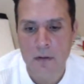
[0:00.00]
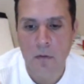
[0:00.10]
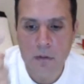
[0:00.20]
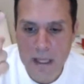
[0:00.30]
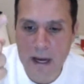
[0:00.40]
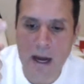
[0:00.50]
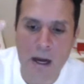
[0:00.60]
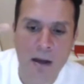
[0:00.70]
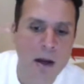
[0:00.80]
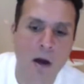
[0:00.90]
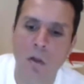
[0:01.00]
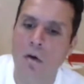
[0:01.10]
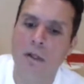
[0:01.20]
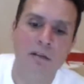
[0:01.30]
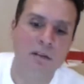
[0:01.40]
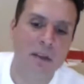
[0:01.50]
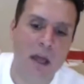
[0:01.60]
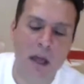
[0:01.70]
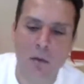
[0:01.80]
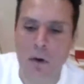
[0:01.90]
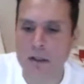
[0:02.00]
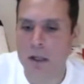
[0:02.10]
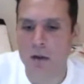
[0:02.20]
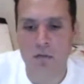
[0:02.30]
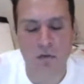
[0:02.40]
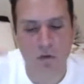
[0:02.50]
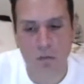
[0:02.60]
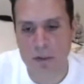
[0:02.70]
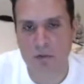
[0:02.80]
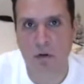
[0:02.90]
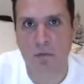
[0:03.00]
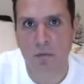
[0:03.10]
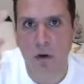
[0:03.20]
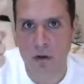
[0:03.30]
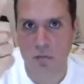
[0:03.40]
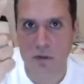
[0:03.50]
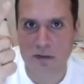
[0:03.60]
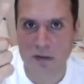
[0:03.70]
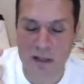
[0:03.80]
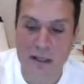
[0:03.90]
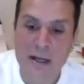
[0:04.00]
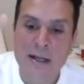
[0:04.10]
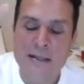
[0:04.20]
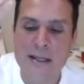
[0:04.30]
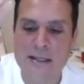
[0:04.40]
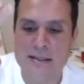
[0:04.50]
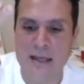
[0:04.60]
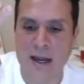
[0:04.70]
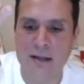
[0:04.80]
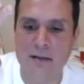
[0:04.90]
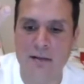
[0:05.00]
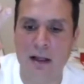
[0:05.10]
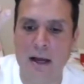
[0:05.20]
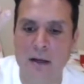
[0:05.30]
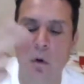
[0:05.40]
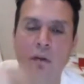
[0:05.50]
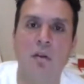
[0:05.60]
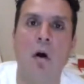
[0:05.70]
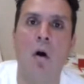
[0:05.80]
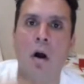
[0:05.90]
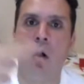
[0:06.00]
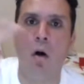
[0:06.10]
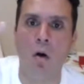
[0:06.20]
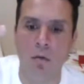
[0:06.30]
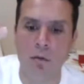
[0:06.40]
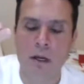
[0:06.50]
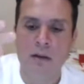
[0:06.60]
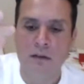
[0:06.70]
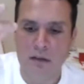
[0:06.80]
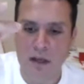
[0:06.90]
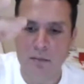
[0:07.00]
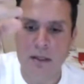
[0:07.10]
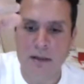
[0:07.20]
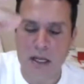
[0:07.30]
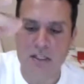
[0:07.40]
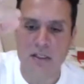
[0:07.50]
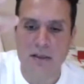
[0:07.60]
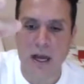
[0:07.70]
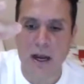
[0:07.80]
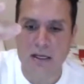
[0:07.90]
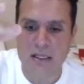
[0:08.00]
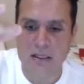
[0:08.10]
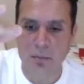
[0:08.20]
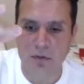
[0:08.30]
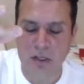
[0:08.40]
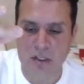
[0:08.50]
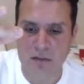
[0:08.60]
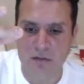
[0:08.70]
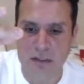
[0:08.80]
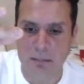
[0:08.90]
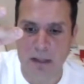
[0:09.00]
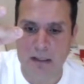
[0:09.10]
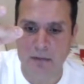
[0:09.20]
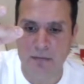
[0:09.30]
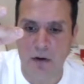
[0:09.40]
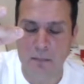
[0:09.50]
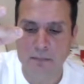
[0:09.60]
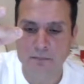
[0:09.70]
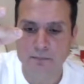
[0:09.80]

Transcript: who they are, how long they stay, what they consume, and so forth. One slide. The second slide was our own segmentation targeting position for that platform.